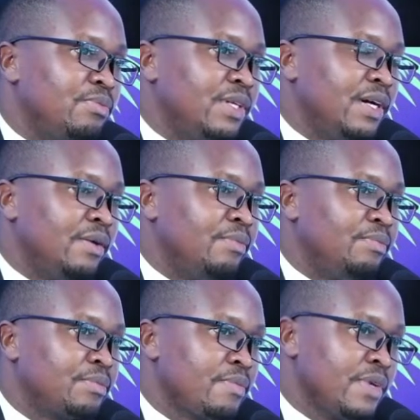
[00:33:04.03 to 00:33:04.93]

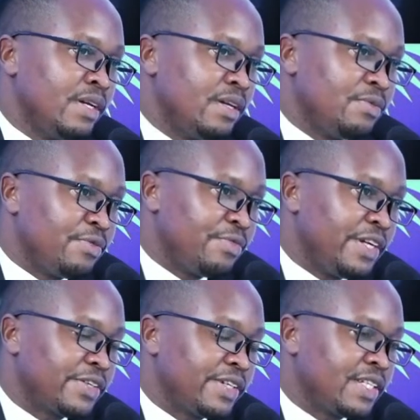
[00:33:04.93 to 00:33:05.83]
if
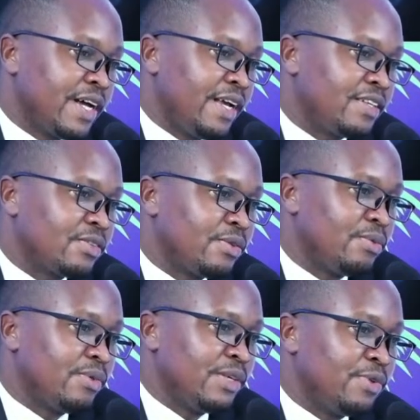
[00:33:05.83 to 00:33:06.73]
inflation is high,
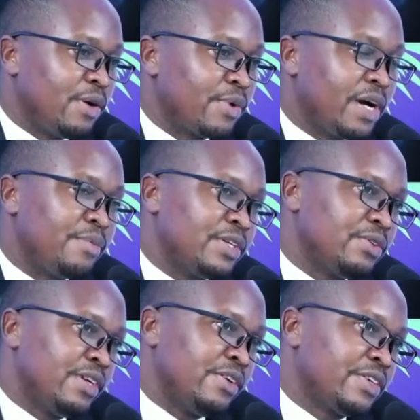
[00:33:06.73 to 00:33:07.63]
so if I'm coming into
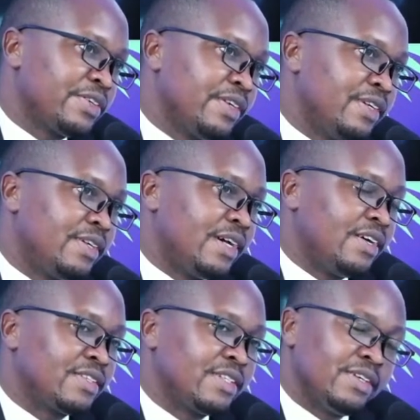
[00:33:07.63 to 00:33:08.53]
the auction,
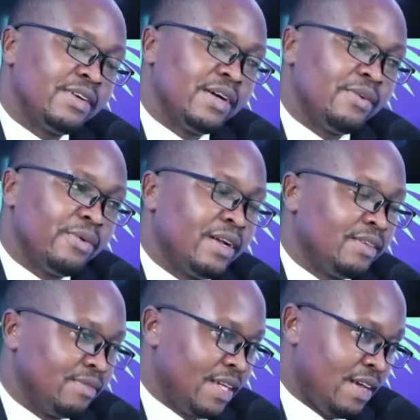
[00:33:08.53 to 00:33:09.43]
I'll say, well,
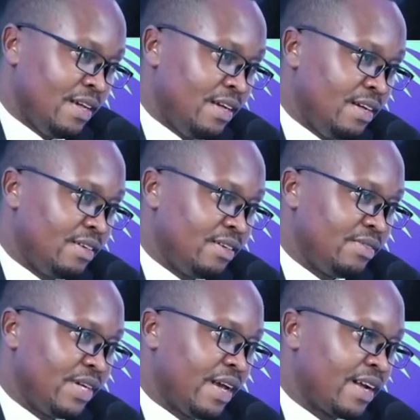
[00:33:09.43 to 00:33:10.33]

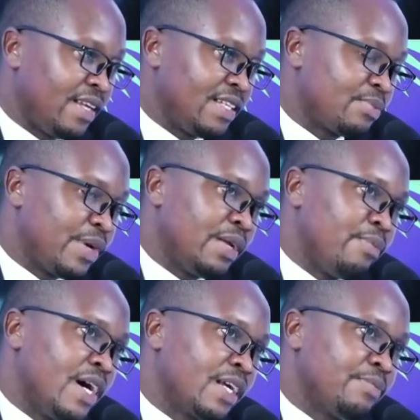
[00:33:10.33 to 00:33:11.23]
when I get this money
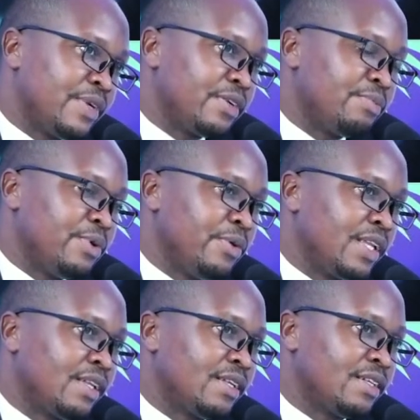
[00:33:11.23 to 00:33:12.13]
back, it may not be
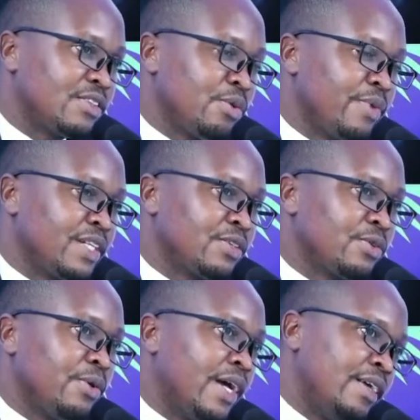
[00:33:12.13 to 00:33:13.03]
worth so much.
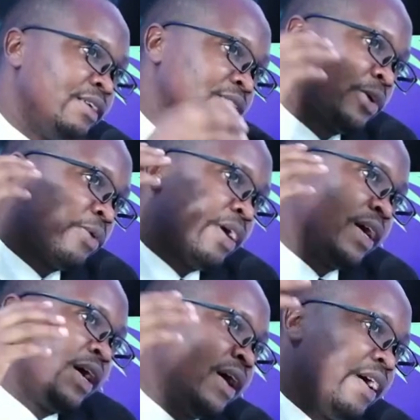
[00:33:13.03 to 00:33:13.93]
So I require
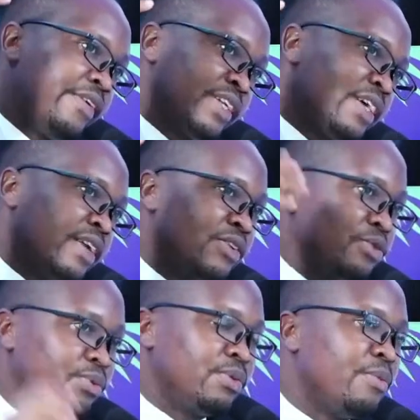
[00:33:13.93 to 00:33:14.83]
a higher return
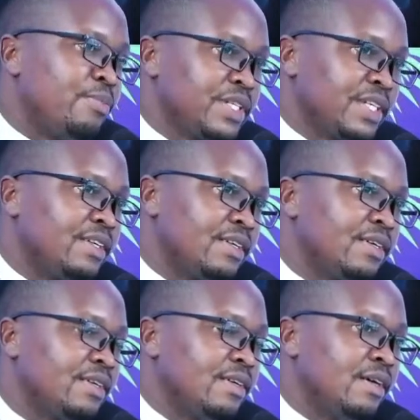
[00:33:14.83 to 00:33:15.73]
to compensate
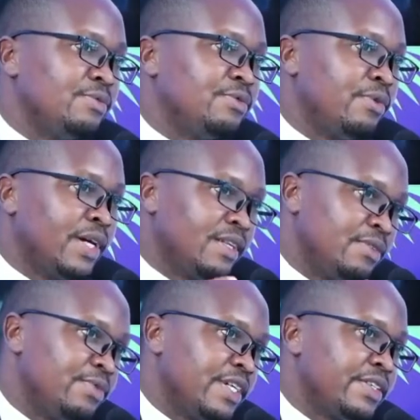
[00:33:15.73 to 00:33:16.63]
for what
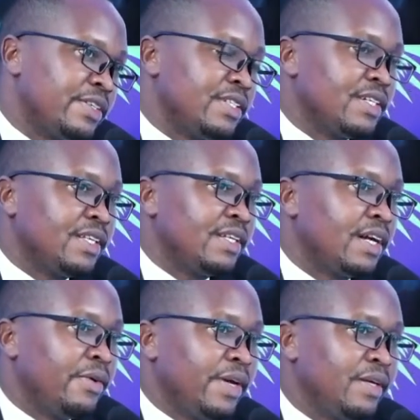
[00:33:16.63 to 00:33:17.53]
inflation is eating
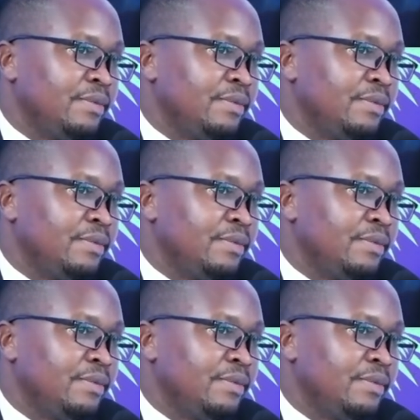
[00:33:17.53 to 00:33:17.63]
away.